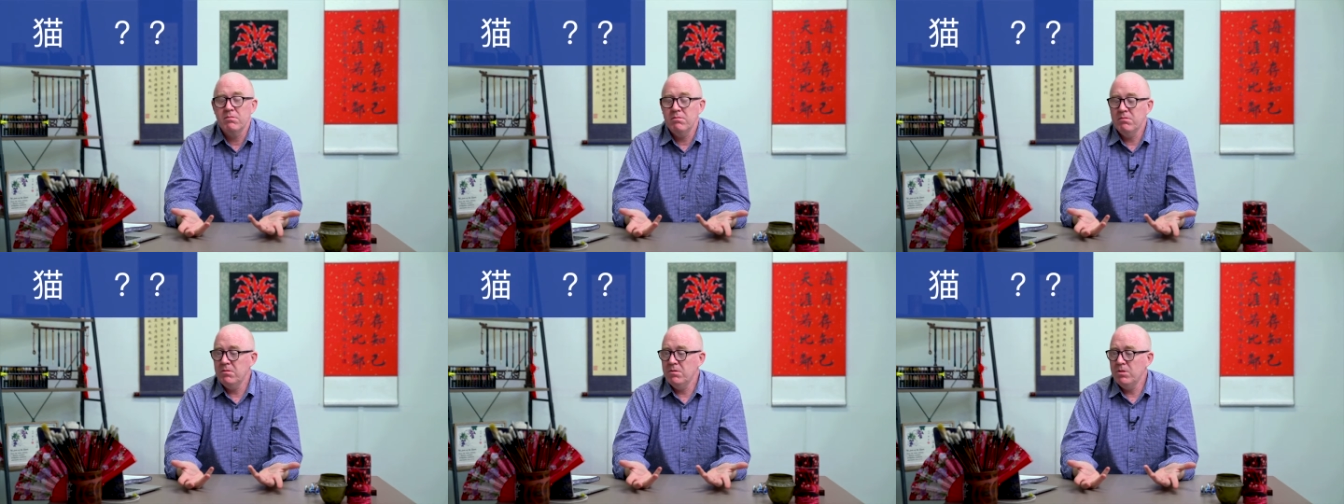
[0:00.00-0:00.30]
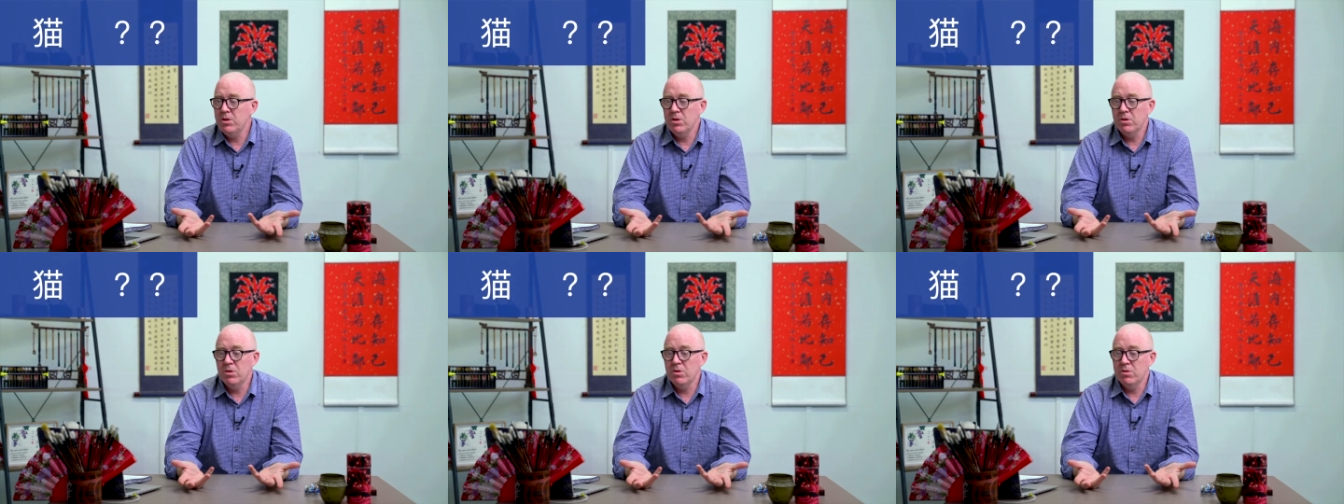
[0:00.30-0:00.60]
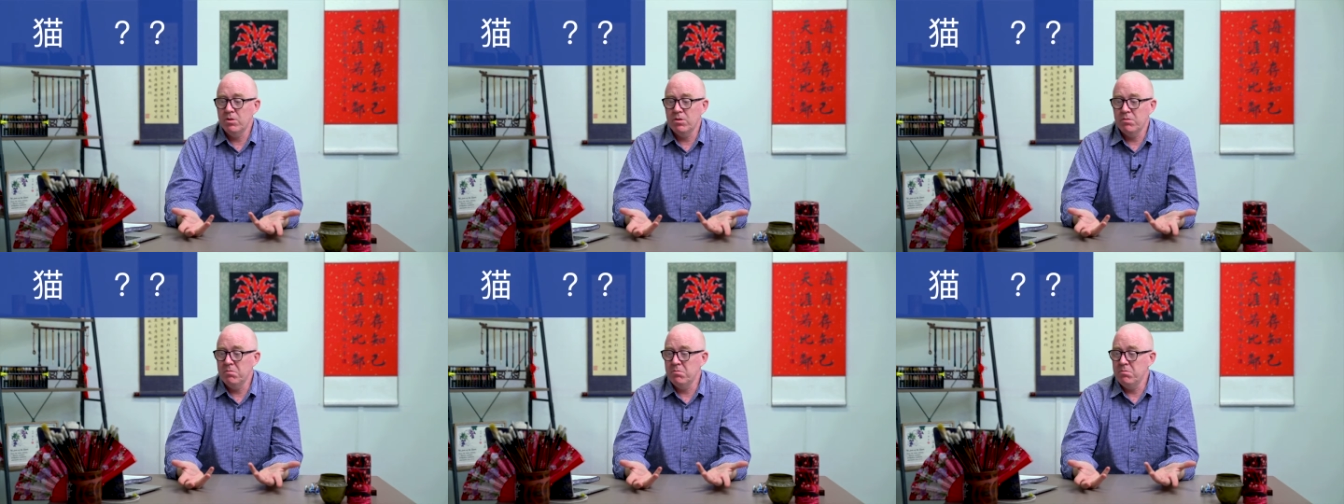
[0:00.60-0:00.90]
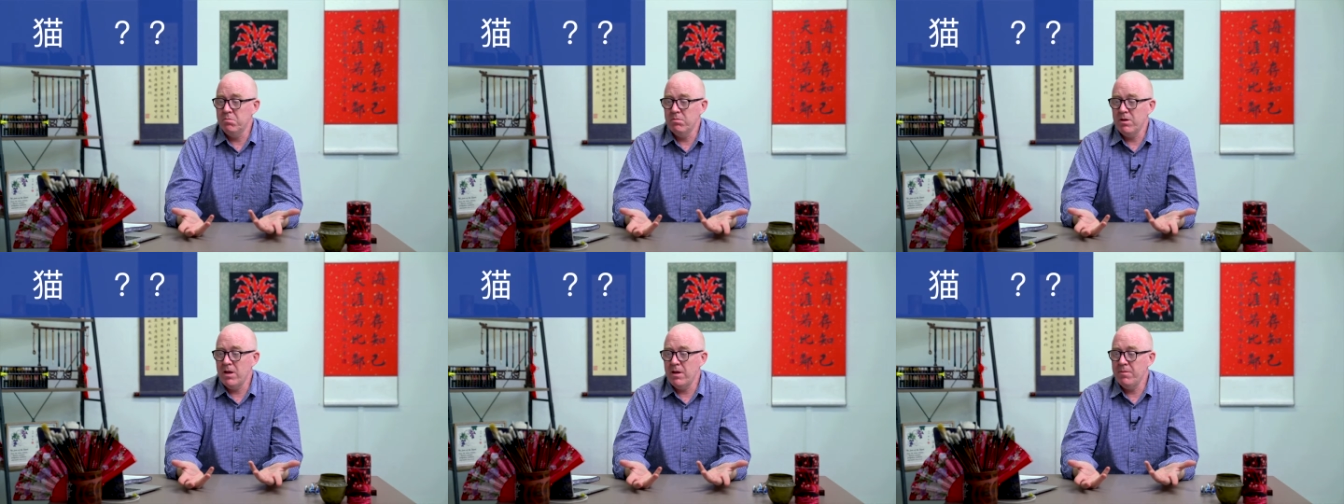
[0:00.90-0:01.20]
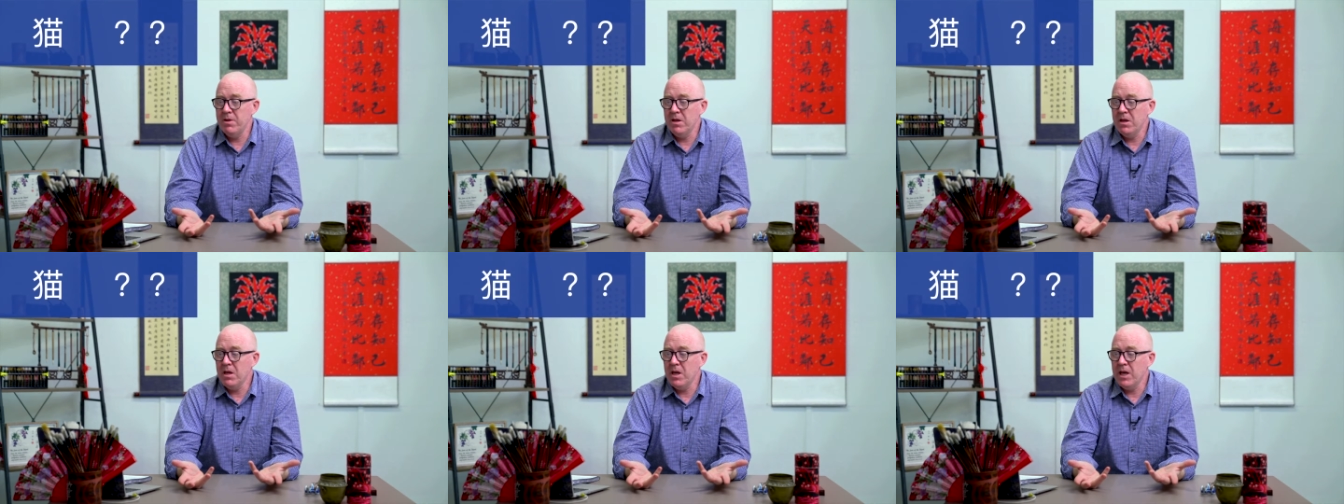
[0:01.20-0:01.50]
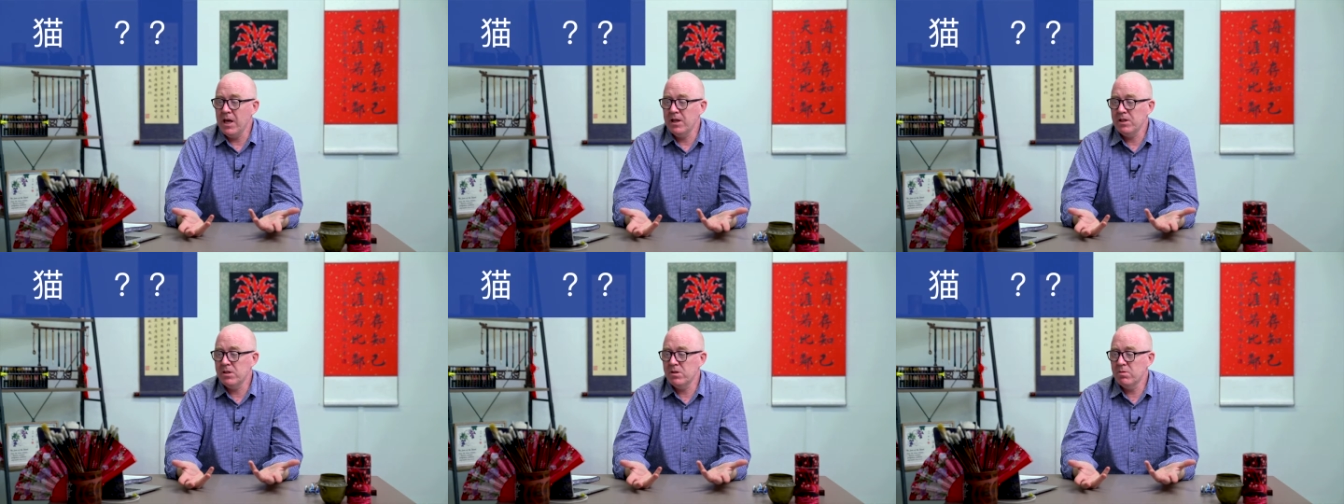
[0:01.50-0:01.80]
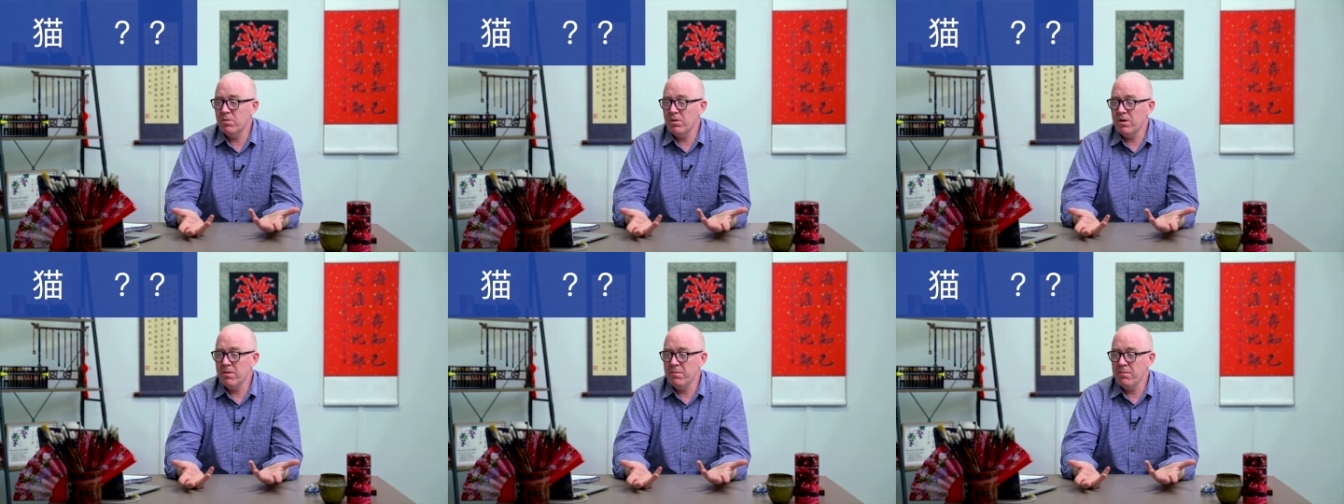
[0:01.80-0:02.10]
You could maybe guess
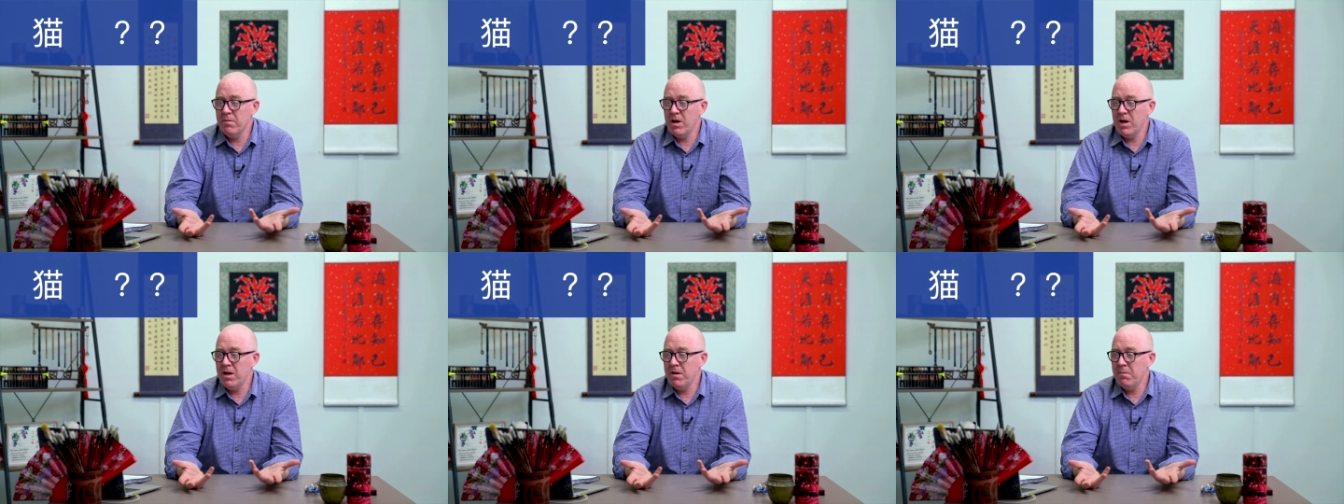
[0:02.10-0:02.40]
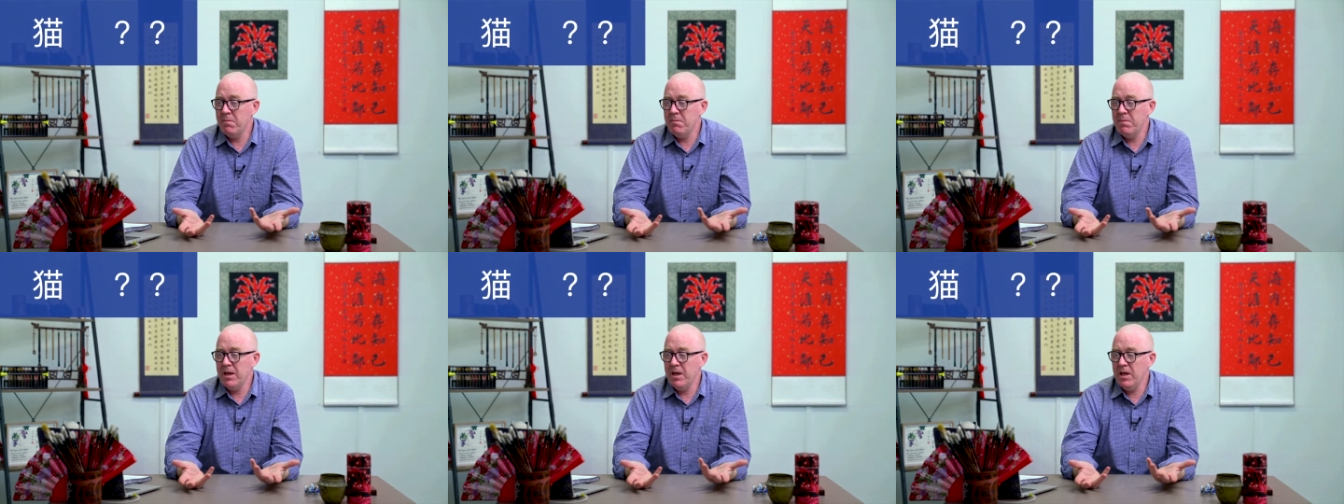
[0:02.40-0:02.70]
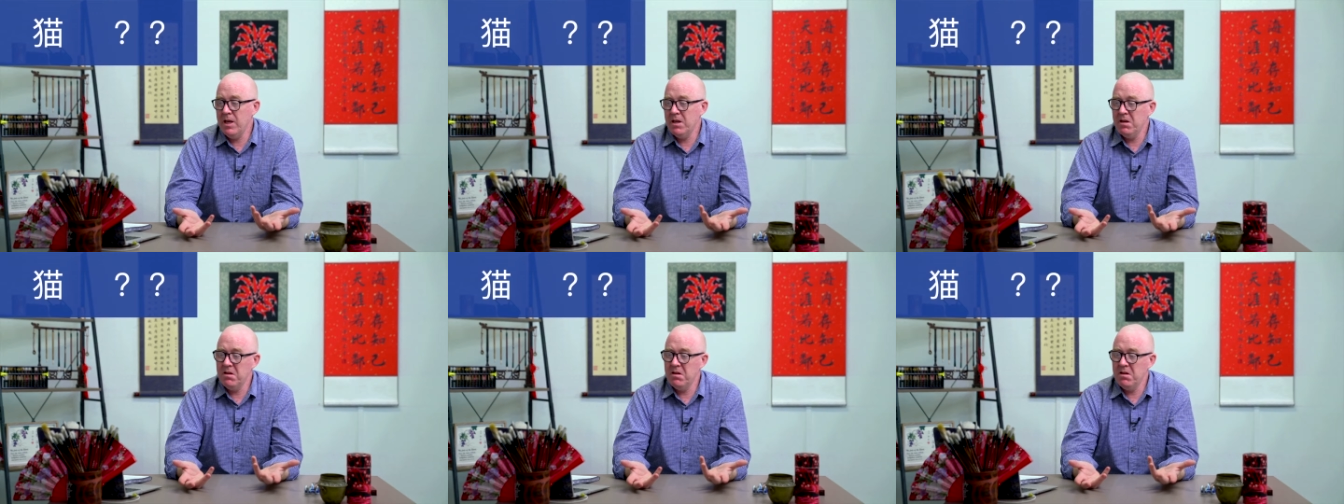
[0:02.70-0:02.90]
what it might be.